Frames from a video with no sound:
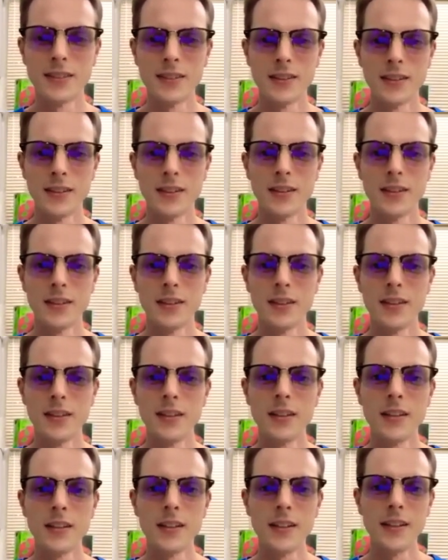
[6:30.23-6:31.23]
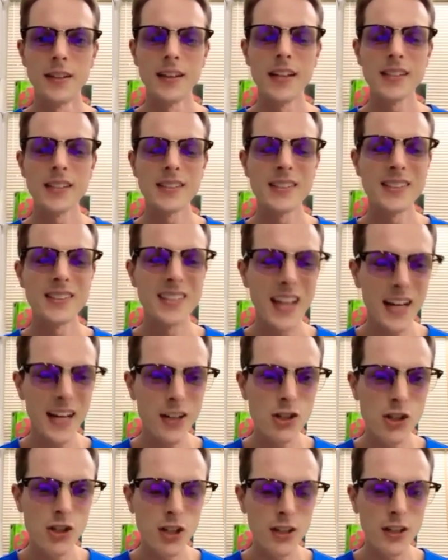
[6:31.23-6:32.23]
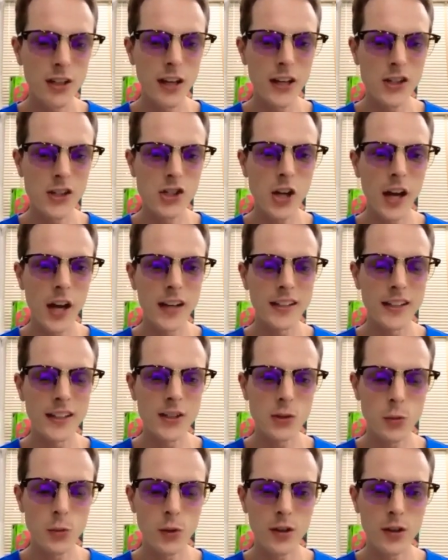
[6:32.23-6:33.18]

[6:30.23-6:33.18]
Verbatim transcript: Oh, yeah. Is tection a Chinese word?